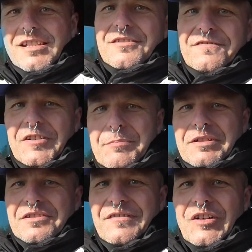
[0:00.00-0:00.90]
it's
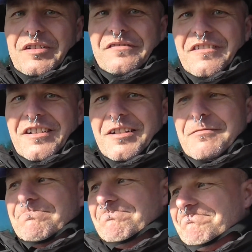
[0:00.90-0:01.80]

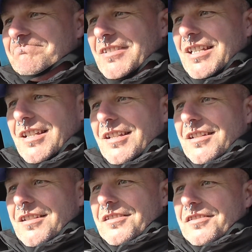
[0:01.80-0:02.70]
5:05.
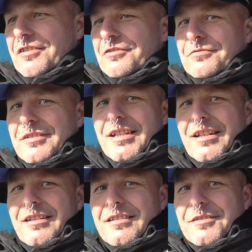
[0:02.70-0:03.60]
So
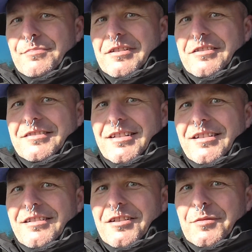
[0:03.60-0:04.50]
yeah, it's been a good
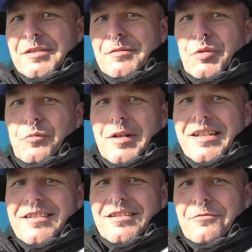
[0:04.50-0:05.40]
day. I'm a little more
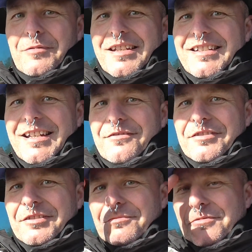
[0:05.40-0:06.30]
awake now
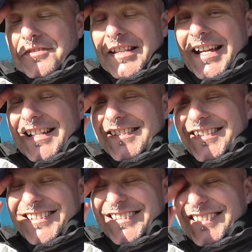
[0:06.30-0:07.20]
than I was
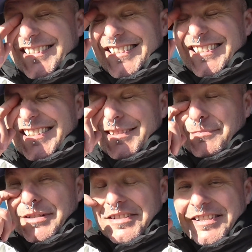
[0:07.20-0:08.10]
at
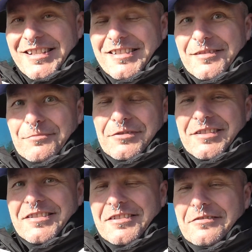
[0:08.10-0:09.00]
6:10 this
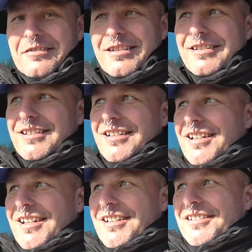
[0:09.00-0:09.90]
morning, so
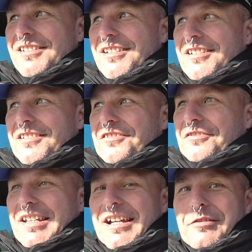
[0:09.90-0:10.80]
it's
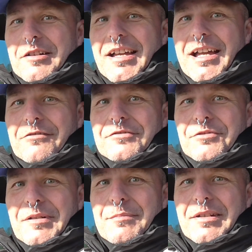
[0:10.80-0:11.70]
got an hour
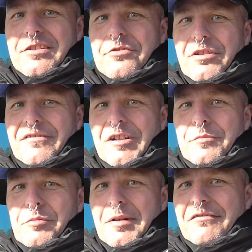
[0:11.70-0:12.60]
and 20-minute drive
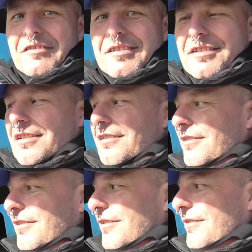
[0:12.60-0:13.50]
home or whatever it is.
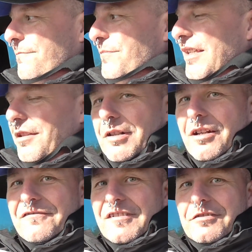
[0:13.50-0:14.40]
Anyway,
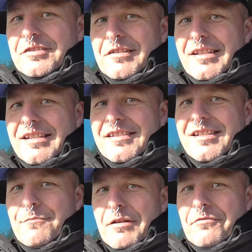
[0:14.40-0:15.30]
hopefully I don't get that
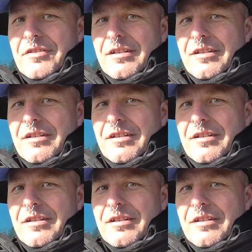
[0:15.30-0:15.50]
seatbelt